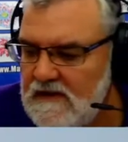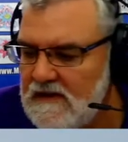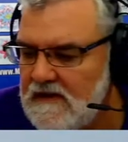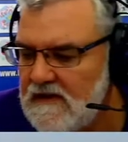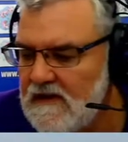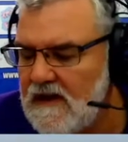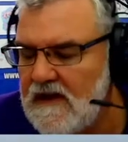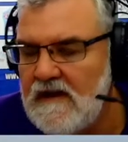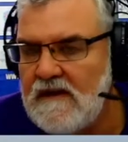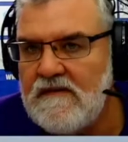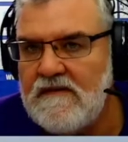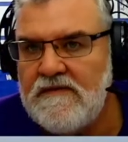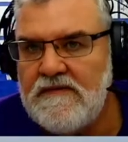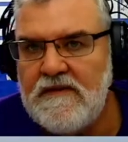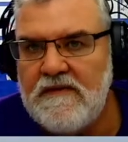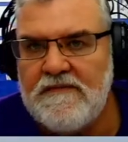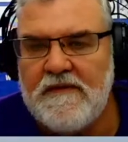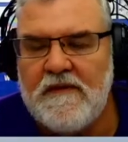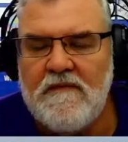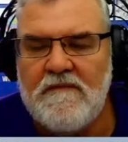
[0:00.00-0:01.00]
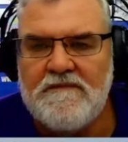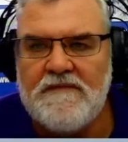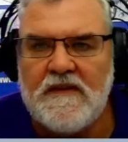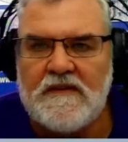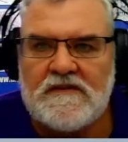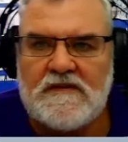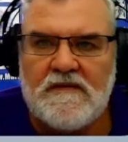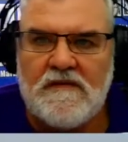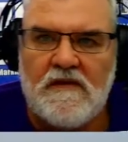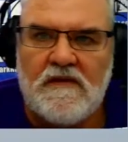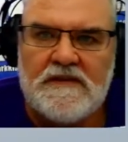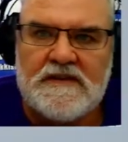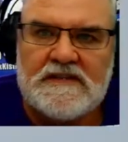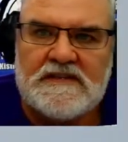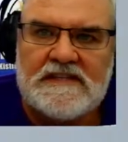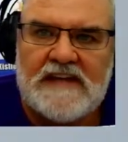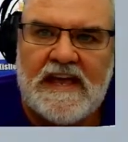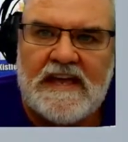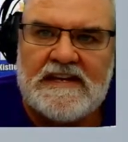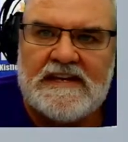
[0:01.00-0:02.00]
of uh, the film festival, the
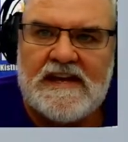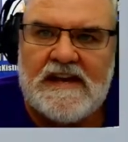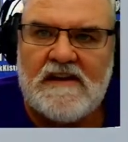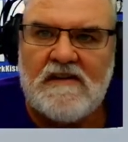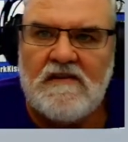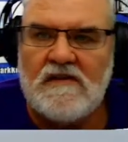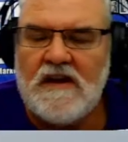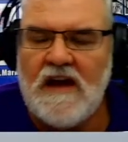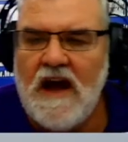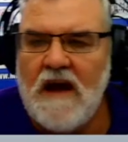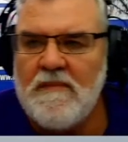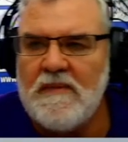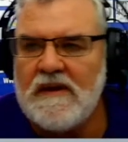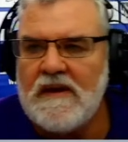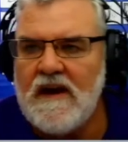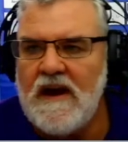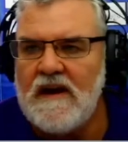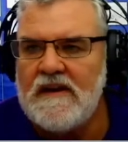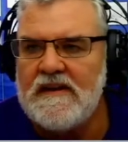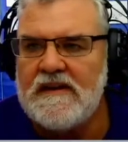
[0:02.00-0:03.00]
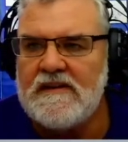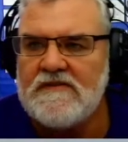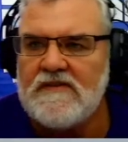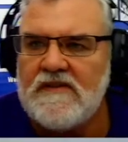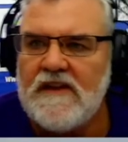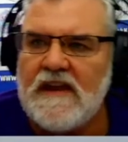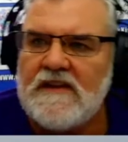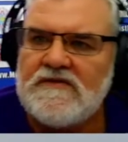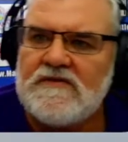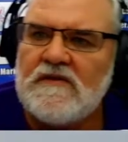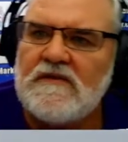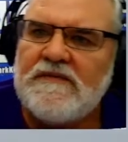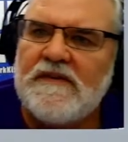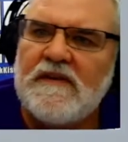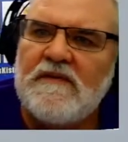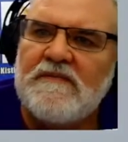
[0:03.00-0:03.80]
San Diego Comic Con International Film